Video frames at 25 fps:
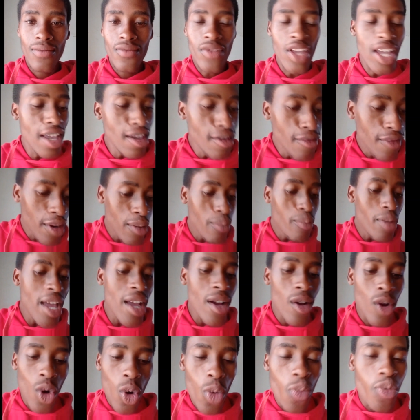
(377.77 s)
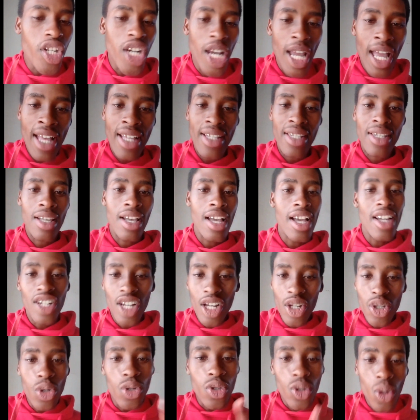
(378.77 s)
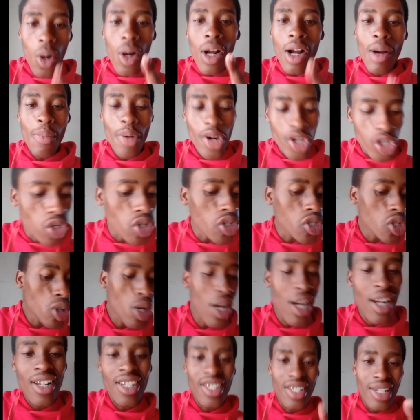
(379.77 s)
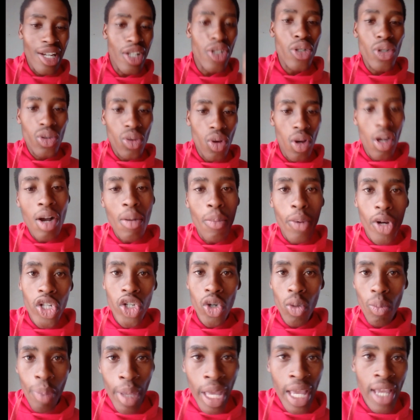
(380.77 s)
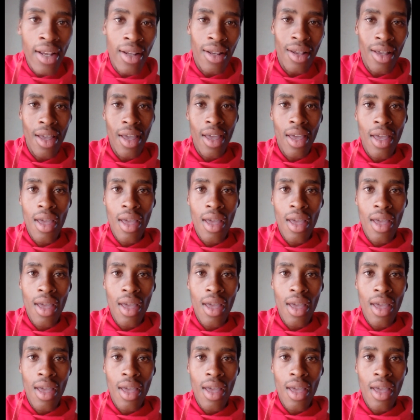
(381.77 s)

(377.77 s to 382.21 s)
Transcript: They even make group chats just to talk about your struggles, just to talk about your pain.